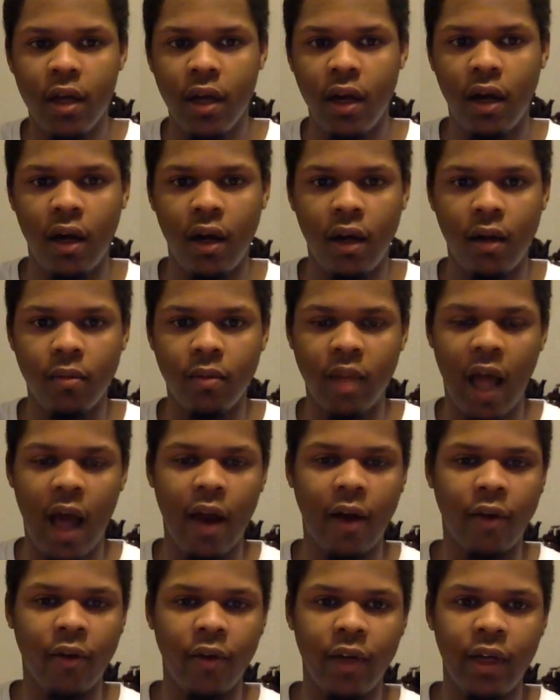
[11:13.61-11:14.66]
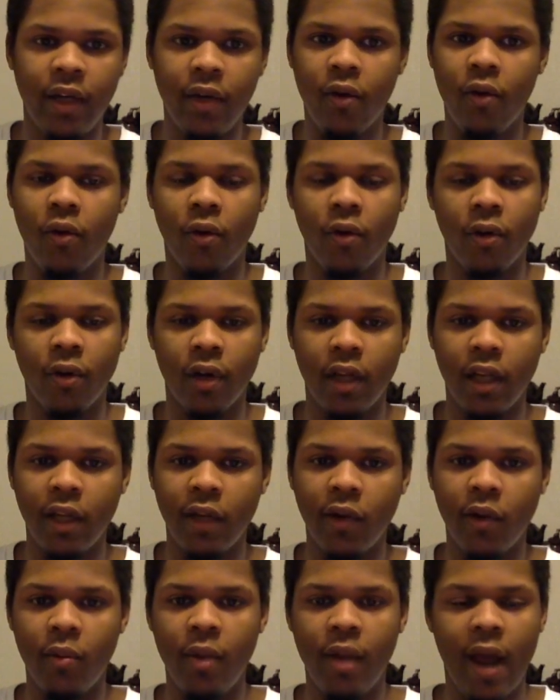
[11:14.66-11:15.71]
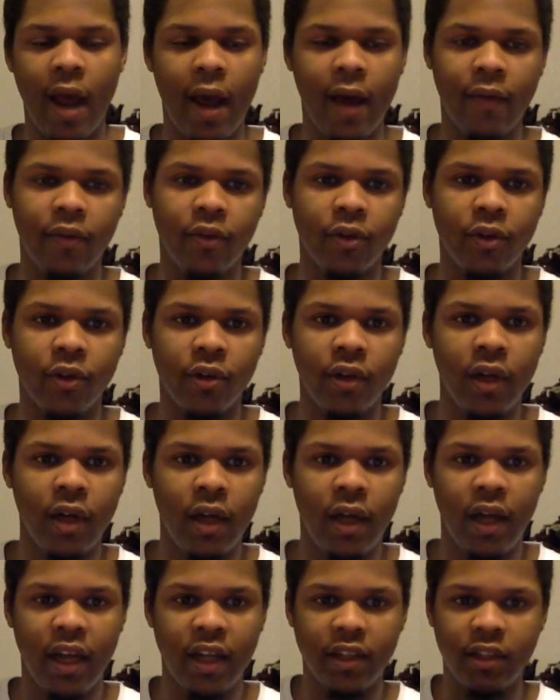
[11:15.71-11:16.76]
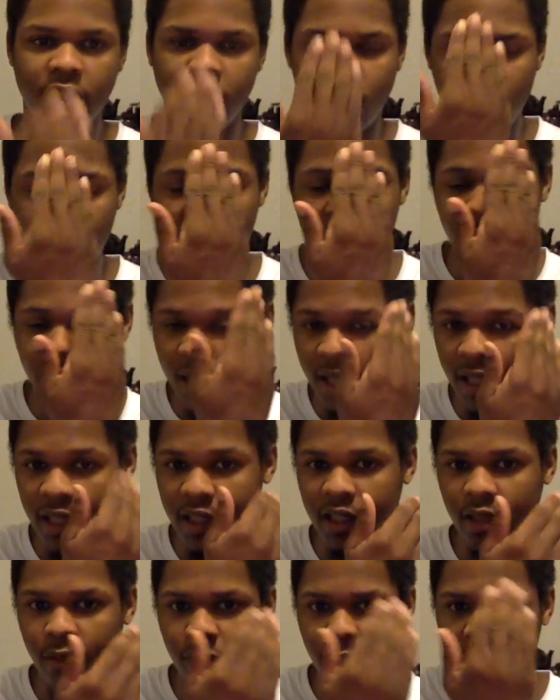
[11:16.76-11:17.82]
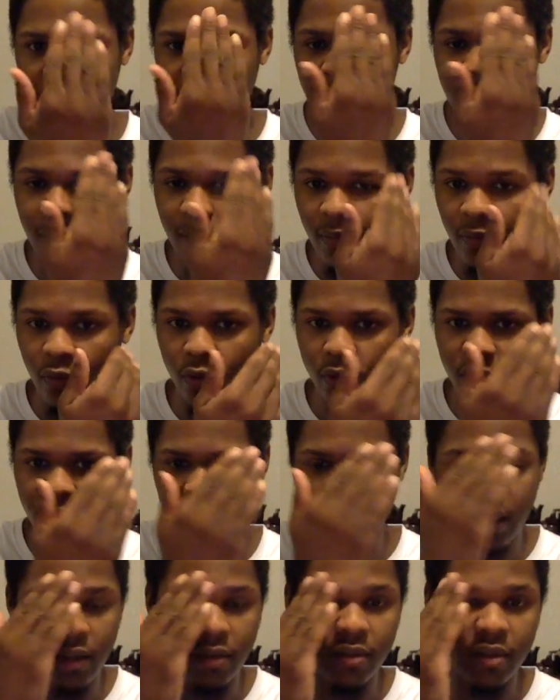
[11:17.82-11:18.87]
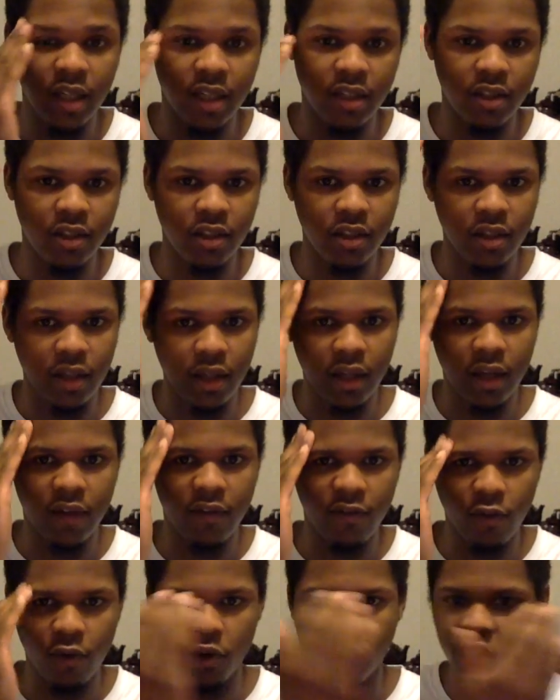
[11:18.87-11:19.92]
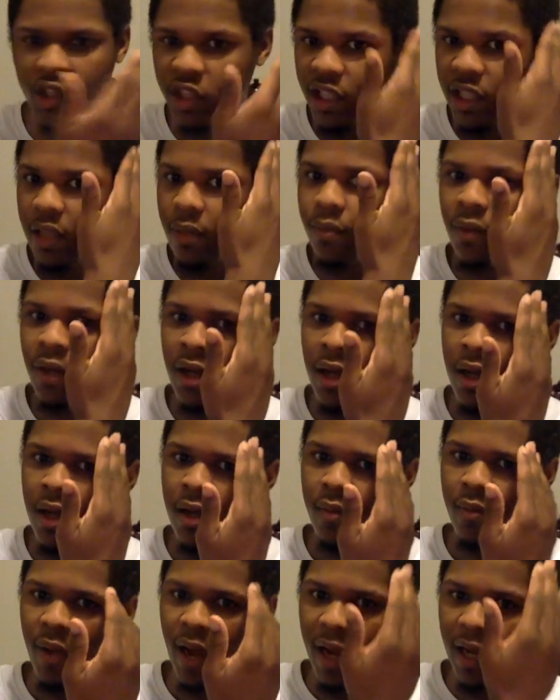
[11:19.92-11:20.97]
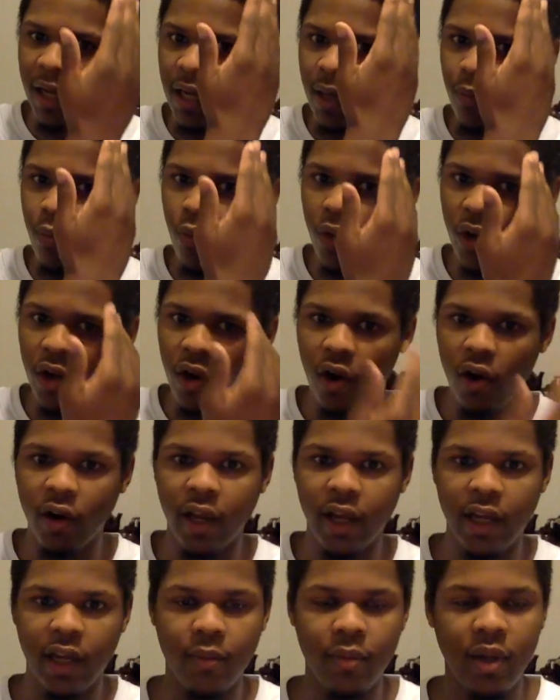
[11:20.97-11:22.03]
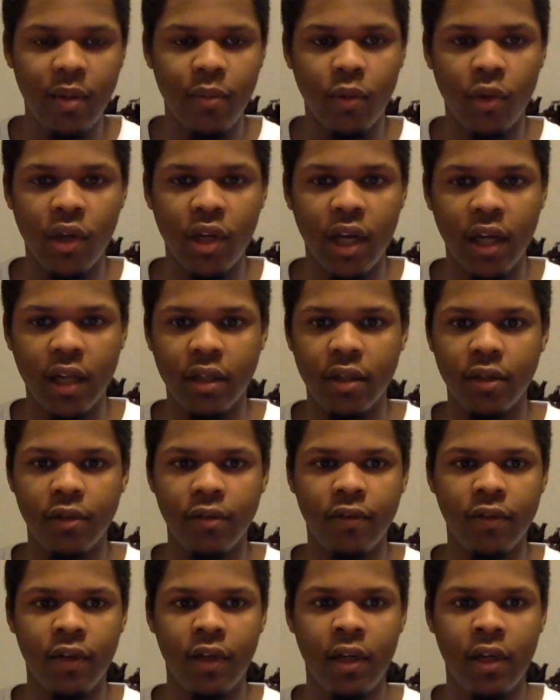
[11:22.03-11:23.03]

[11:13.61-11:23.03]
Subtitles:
lottery or a little bit after and still be a decent pickup for teams that's just looking for a cheap backup point guard that can be productive.